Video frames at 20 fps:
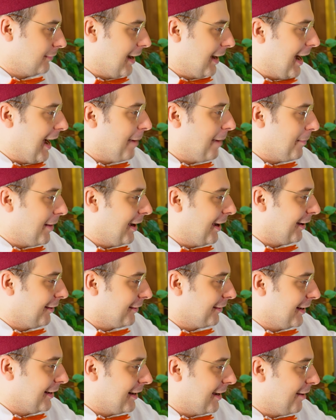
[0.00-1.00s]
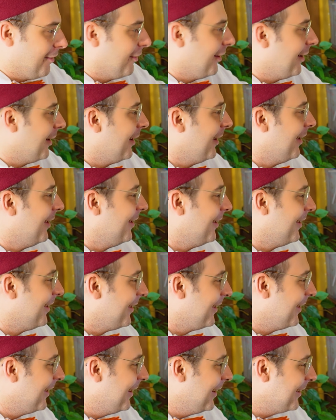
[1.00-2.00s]
I'm hungry now.
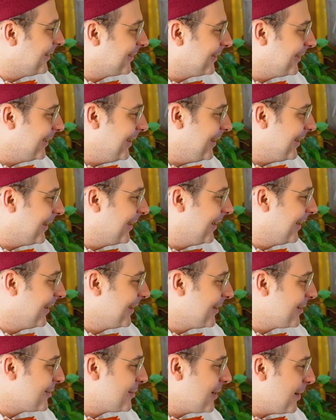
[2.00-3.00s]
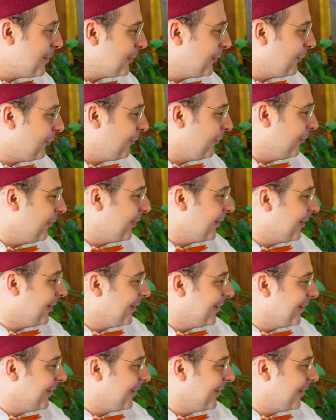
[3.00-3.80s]
Let's take chapter 4.